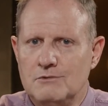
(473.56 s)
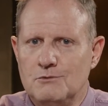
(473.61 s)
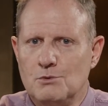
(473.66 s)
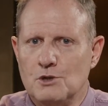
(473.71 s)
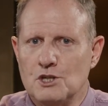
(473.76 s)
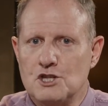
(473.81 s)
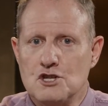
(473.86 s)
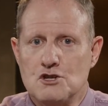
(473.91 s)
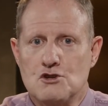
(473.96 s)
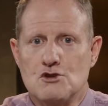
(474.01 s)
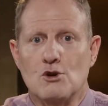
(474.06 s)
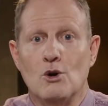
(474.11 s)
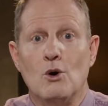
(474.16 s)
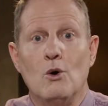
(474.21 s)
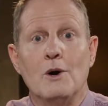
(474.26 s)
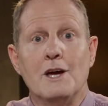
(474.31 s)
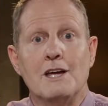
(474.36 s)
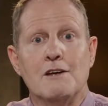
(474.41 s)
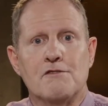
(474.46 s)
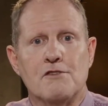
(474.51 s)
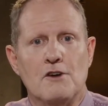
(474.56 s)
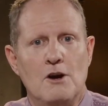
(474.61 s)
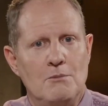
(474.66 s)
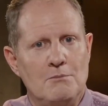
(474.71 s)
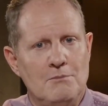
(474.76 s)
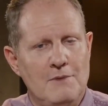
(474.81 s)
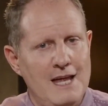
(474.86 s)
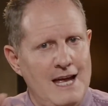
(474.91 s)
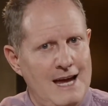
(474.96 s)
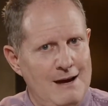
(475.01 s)
withdrawing
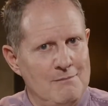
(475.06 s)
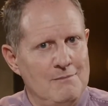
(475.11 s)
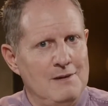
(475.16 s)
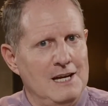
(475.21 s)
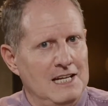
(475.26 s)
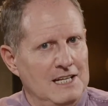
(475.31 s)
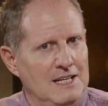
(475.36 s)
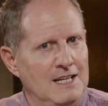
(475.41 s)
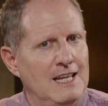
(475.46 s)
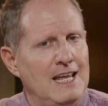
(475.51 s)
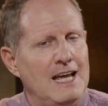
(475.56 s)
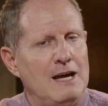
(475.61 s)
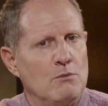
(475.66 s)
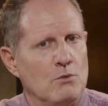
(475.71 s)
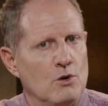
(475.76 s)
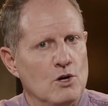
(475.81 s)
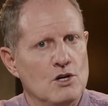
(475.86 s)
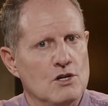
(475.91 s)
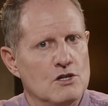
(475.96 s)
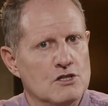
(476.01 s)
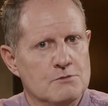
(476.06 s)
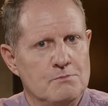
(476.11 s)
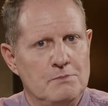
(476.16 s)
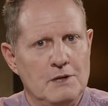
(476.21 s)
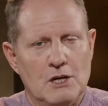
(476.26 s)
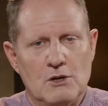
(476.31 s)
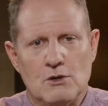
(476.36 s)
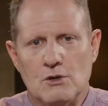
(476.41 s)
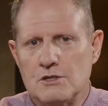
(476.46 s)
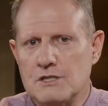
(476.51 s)
from them, in their words,
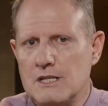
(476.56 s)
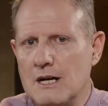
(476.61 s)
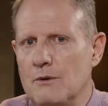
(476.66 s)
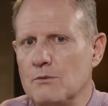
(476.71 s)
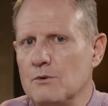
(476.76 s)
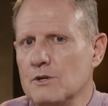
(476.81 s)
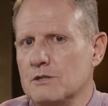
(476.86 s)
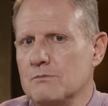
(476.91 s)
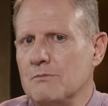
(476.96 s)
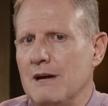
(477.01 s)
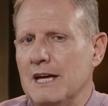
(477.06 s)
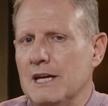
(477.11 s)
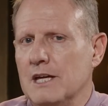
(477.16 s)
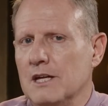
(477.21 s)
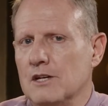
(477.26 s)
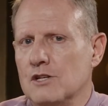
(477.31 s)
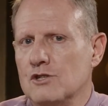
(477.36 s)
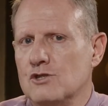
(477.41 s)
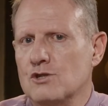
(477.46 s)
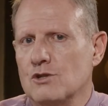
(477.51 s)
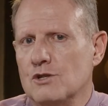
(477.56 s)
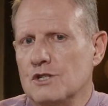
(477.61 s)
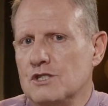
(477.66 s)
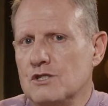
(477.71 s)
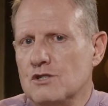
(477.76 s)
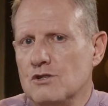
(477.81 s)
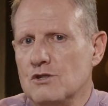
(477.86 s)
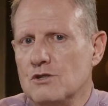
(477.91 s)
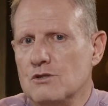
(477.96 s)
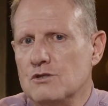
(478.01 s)
because I was making a choice
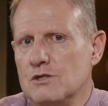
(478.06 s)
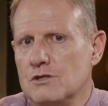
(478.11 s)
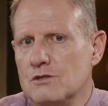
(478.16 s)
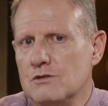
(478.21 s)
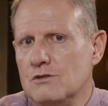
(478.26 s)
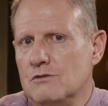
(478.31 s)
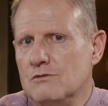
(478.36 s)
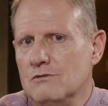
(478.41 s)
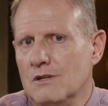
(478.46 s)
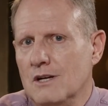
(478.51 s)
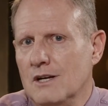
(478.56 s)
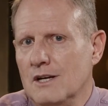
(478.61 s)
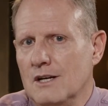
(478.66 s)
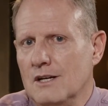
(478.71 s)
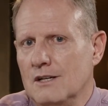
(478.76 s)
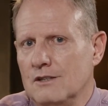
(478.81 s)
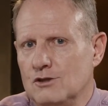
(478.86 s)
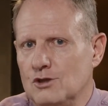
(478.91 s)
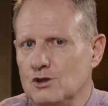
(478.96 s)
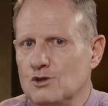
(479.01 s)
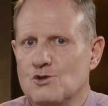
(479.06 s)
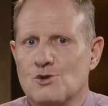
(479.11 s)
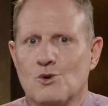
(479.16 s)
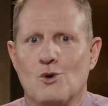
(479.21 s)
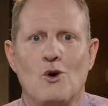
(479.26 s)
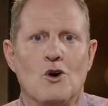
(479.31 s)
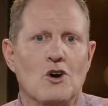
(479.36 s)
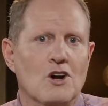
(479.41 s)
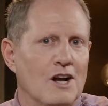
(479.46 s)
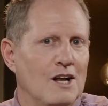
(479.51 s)
to
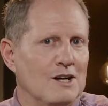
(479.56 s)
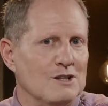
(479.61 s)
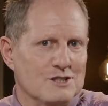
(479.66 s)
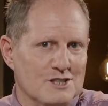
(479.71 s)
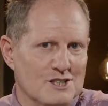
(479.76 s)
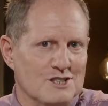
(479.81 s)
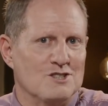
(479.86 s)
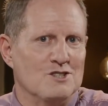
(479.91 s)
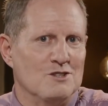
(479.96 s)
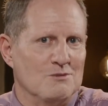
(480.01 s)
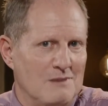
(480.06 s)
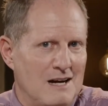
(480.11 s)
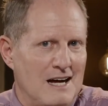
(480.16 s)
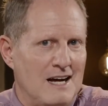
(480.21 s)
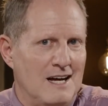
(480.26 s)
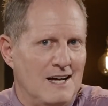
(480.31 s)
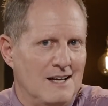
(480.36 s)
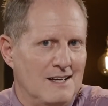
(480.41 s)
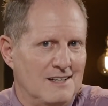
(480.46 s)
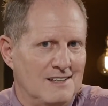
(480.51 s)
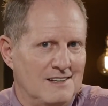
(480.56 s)
draw closer to my